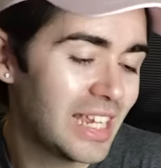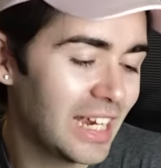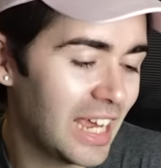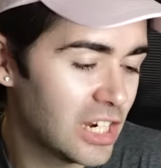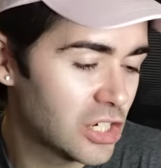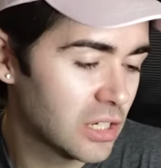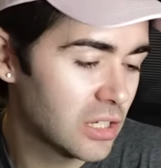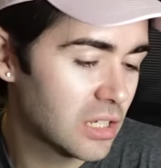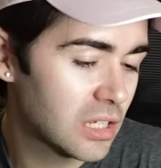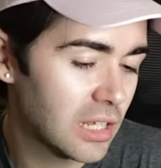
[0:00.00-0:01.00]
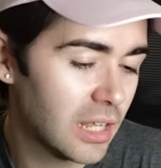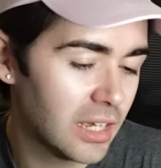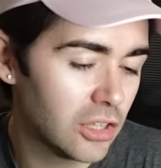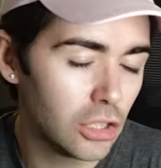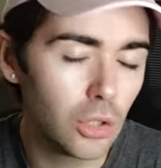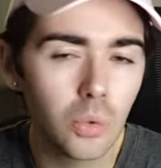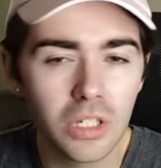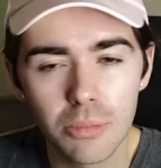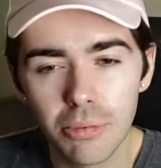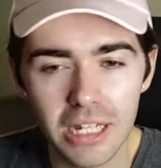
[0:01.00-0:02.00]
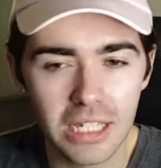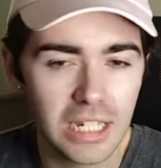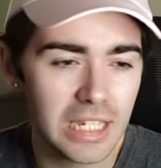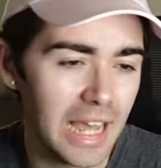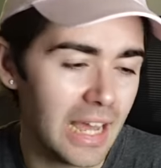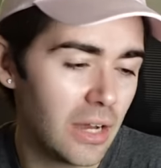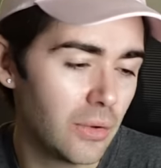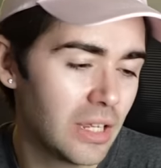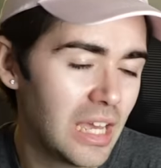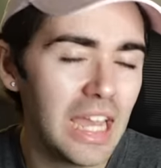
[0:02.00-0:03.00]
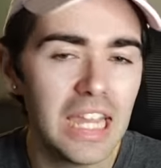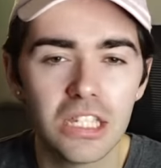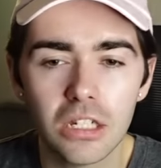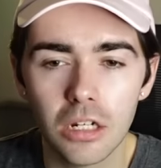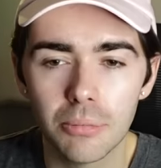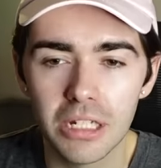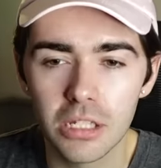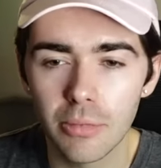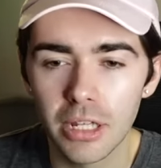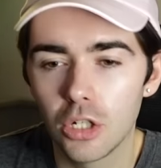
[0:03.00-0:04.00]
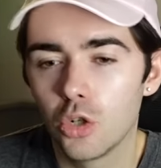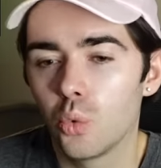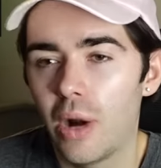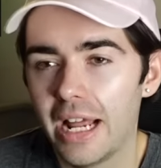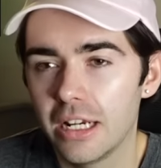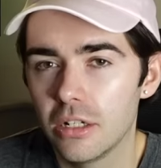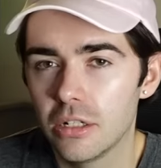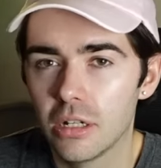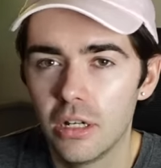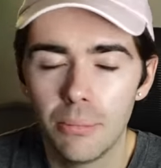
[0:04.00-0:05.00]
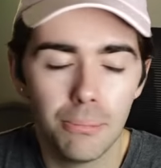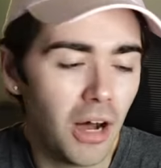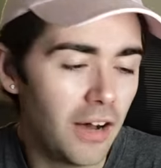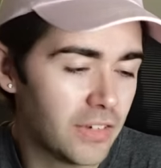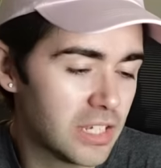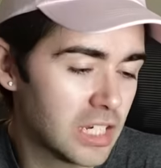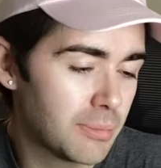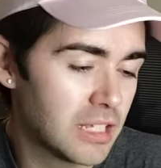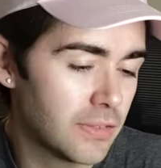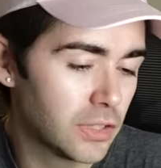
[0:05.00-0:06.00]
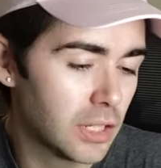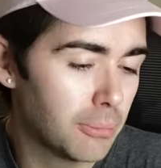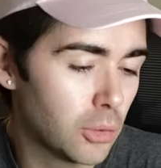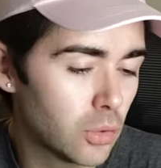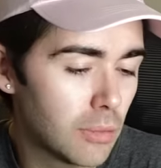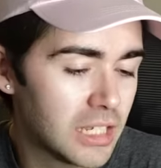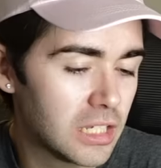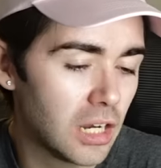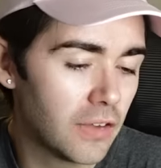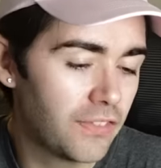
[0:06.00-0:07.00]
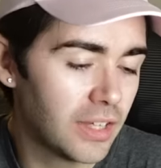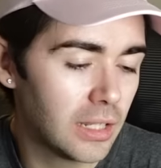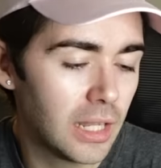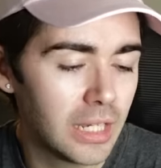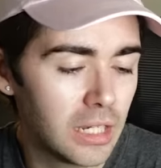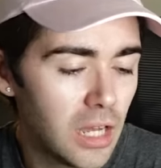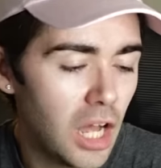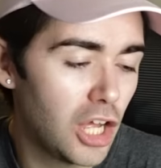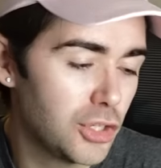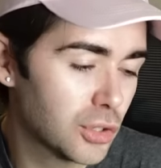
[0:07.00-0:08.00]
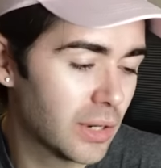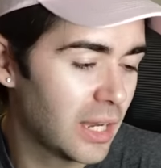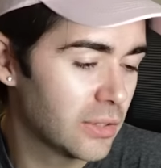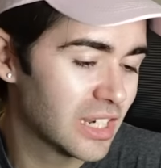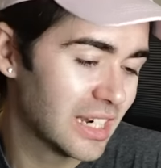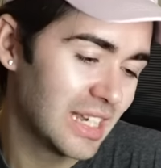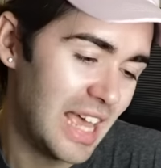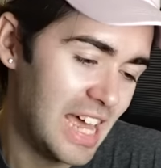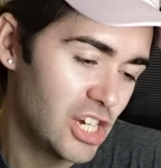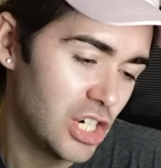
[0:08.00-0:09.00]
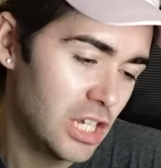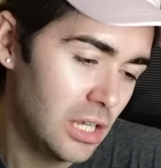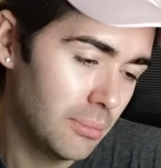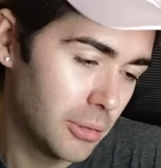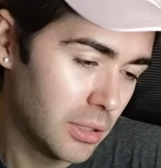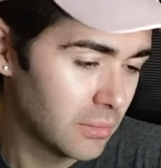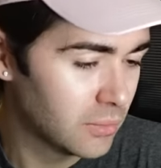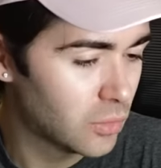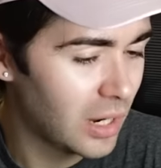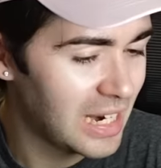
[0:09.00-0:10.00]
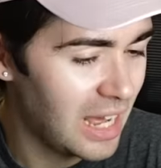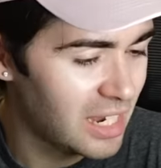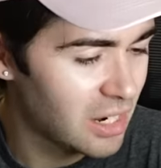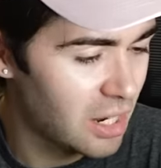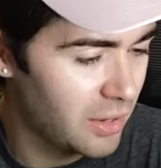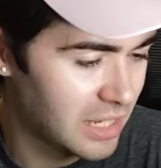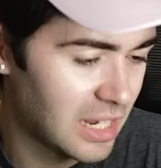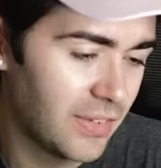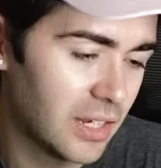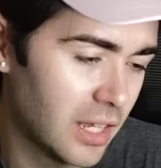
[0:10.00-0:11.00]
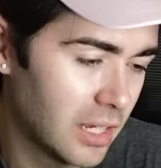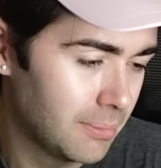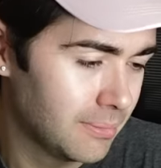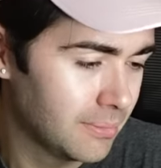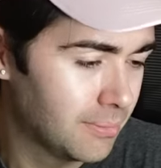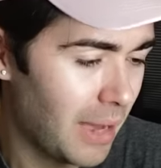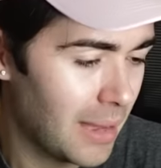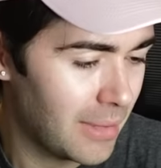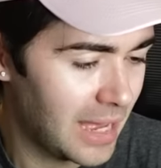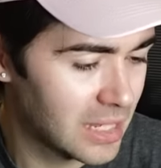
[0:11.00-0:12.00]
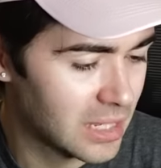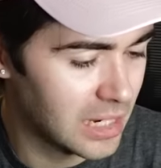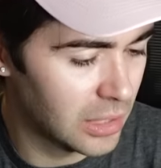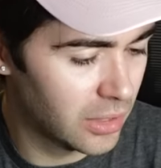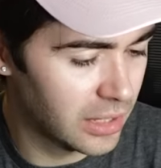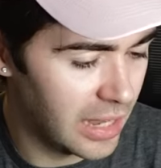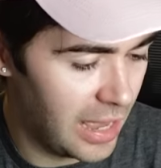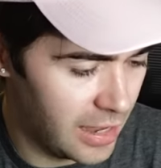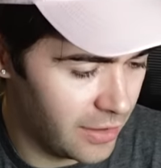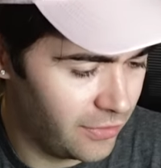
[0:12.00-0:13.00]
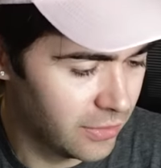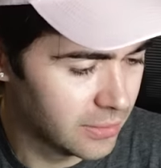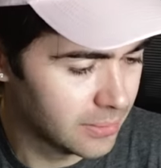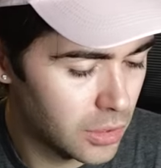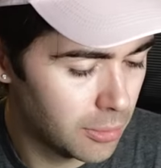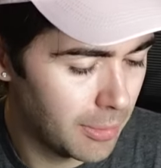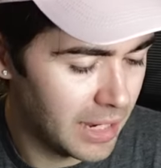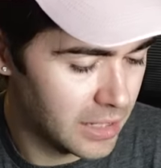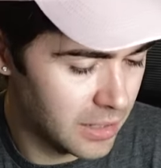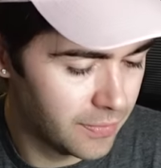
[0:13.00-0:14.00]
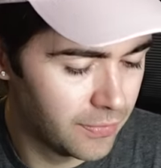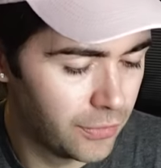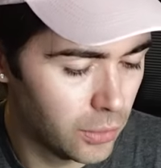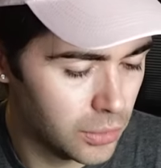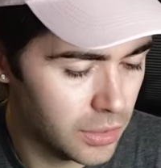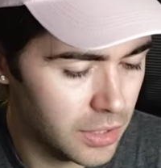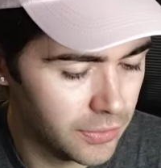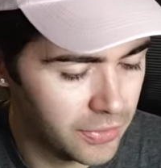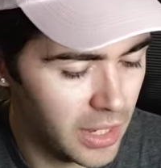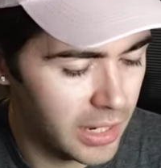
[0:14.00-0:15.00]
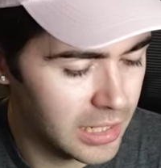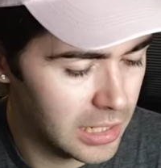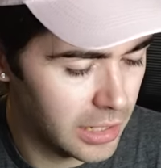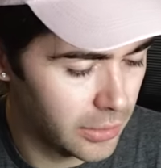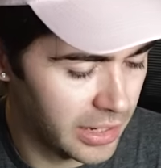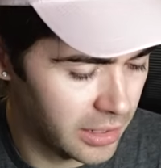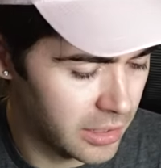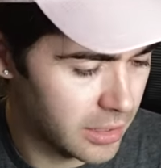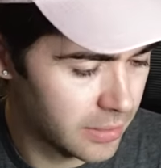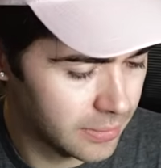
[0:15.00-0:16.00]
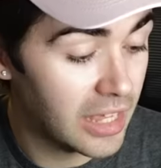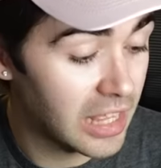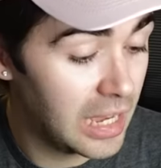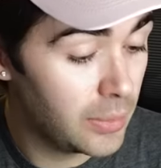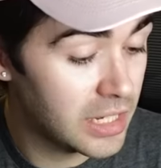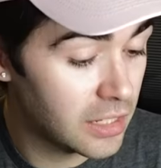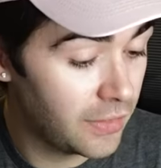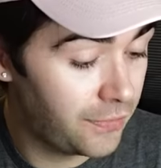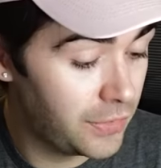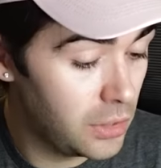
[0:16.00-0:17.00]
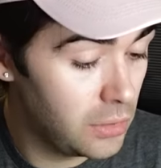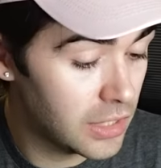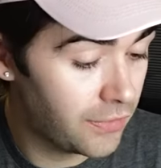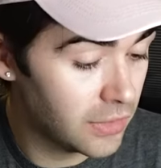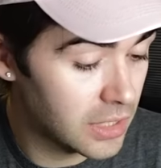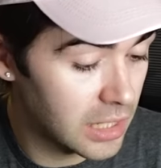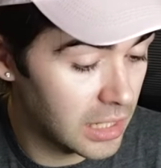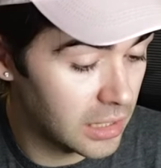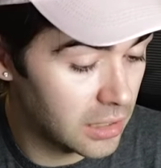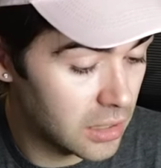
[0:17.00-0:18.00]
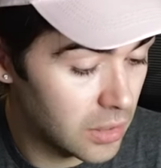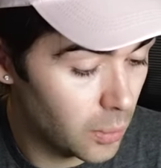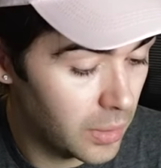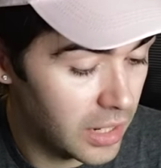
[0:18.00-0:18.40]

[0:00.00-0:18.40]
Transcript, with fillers: teenagers, like the coolest place in town isn't going to be some like grand, marvelous, expensive looking ballroom. It's going to feel like underground and edgy, but right now, I don't know, it's giving like Batman's secret cave or Superman's fortress of ice loneliness. Okay, then we see a few different scenes